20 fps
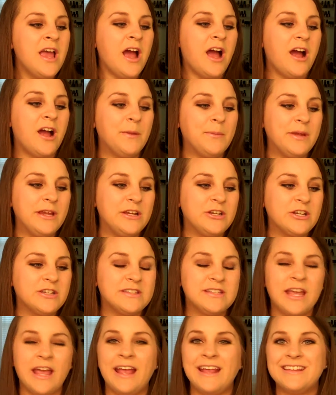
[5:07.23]
Um, he
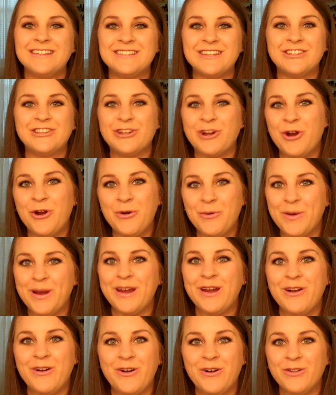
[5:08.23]
just tends to throw
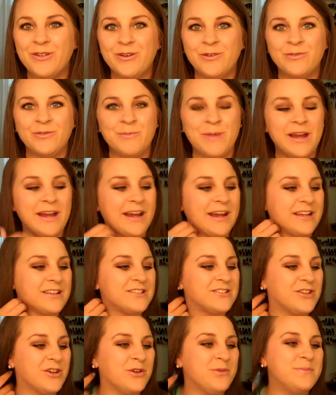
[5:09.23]
away all of my hand
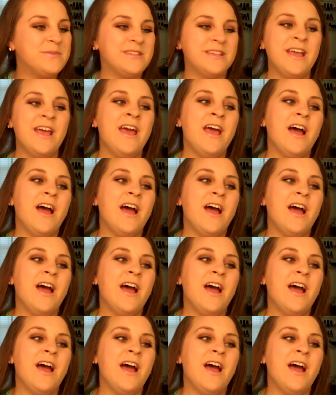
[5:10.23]
soaps.